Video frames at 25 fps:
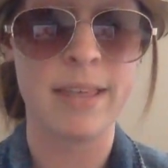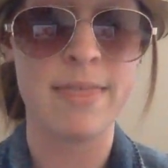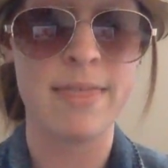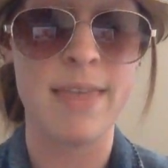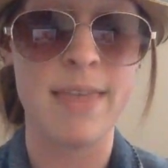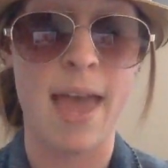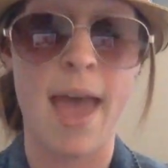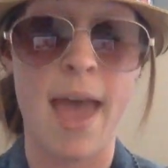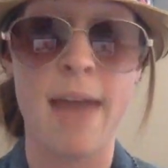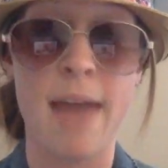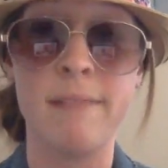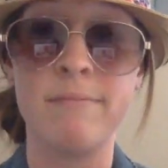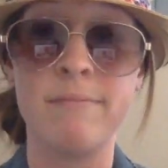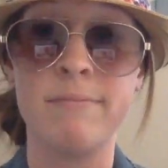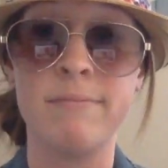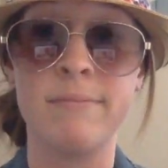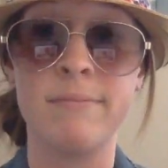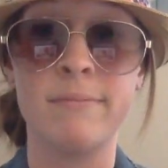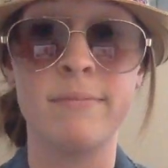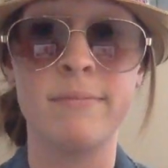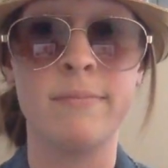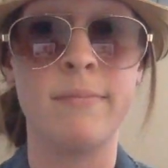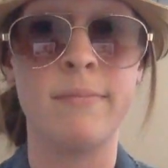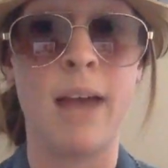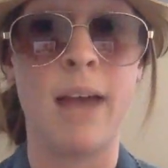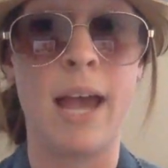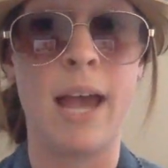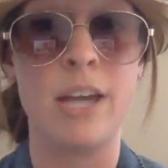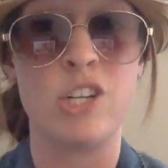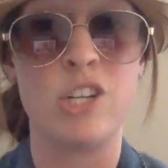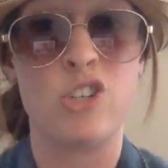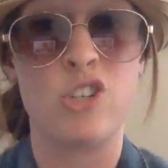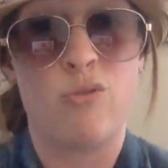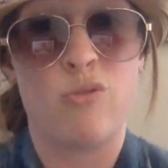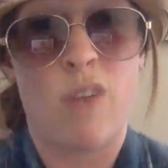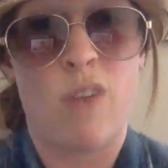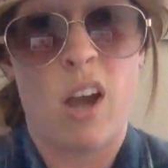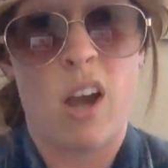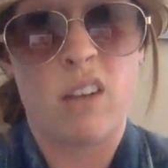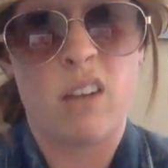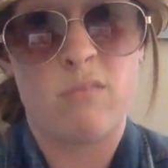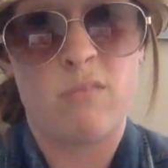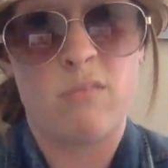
Then I shrugged